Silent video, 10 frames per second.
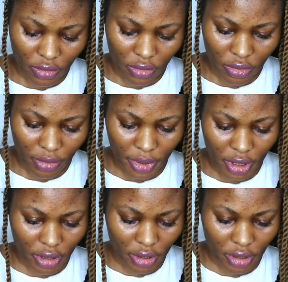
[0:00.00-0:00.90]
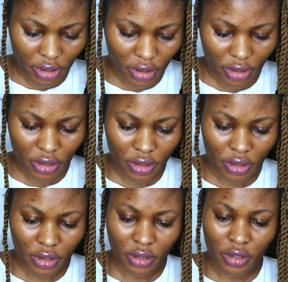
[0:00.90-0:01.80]
Oopsies.
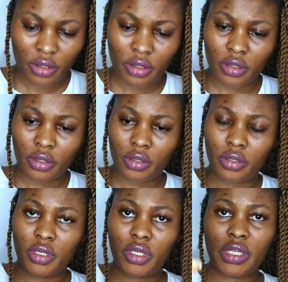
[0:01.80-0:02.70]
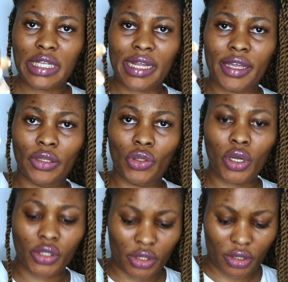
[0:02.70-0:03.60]
This is like a
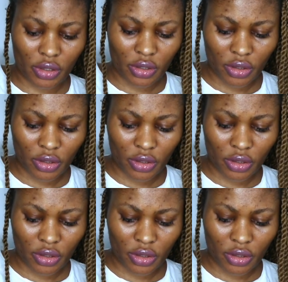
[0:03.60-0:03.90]
dust.